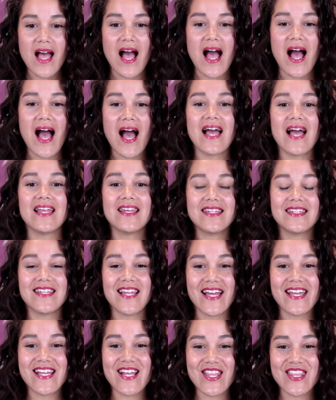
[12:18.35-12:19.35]
I
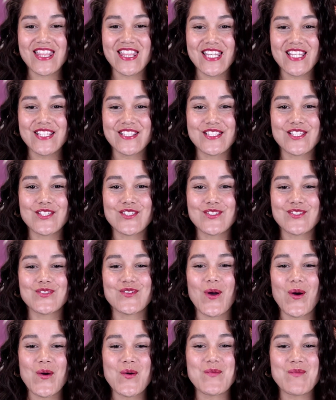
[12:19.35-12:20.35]
like this
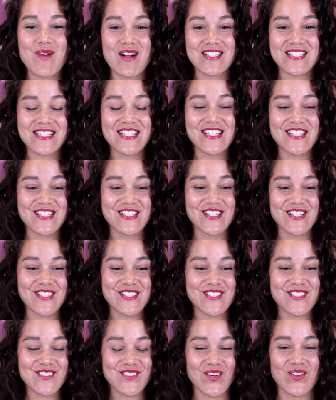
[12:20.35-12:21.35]
so much. This looks
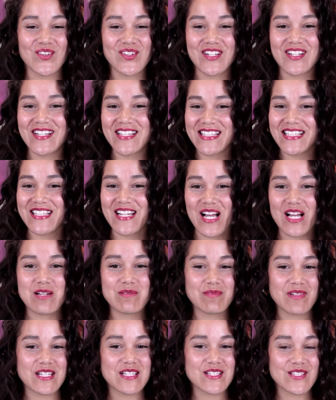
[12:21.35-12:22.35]
so good, and I'm
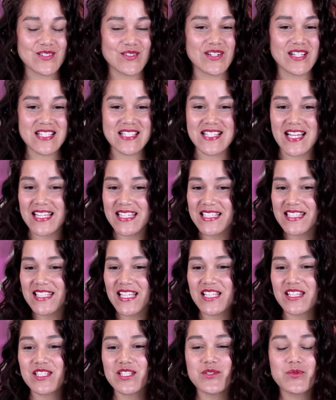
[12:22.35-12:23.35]
like so excited
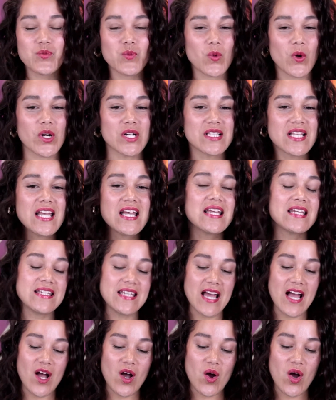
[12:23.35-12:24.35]
that this worked.
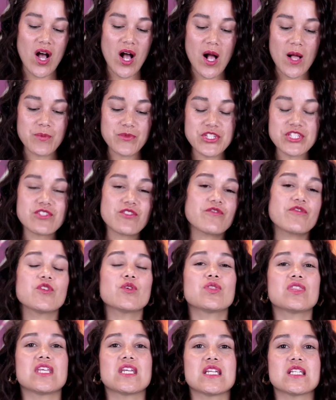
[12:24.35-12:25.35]
Now, just a few
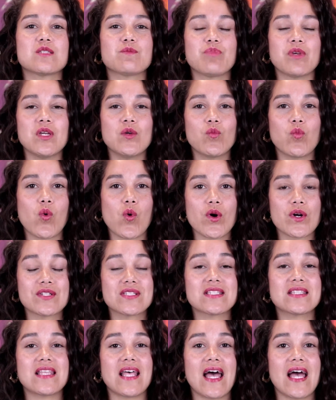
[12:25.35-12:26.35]
things. Be warned
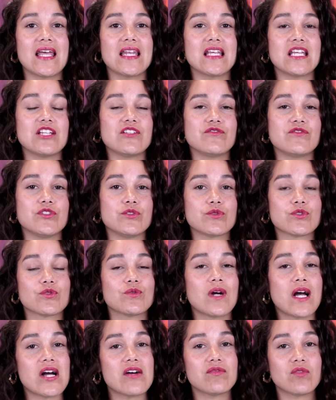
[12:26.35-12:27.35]
that if you do
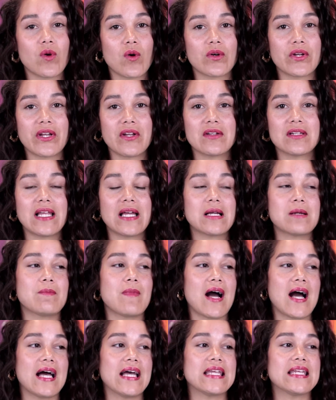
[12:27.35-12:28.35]
have long hair like
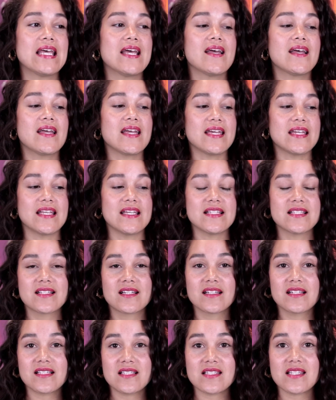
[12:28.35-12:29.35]
mine, it is
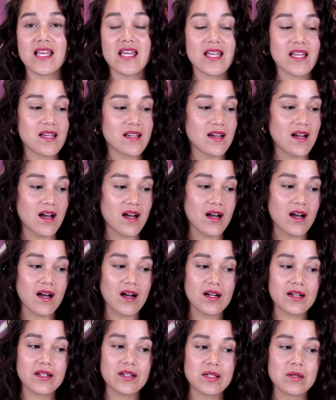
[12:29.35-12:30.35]
gonna take
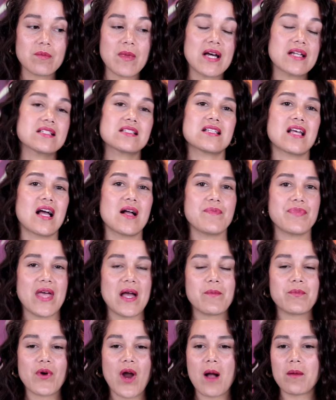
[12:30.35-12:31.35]
a good amount of time.
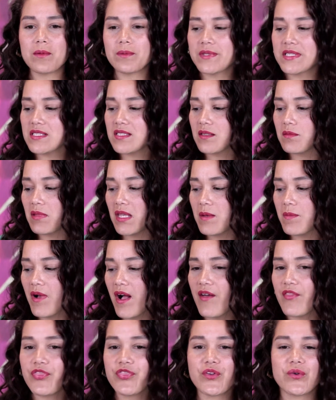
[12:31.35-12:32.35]
That probably took me
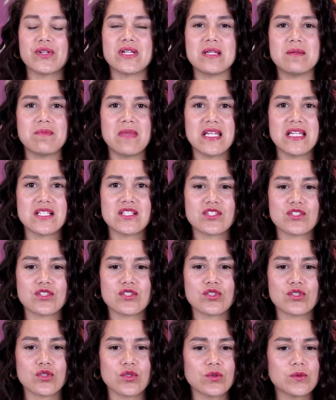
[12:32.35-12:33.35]
about 30 minutes to
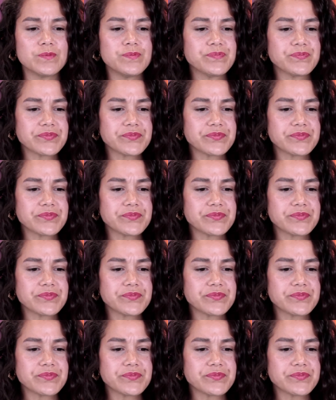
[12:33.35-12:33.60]
do.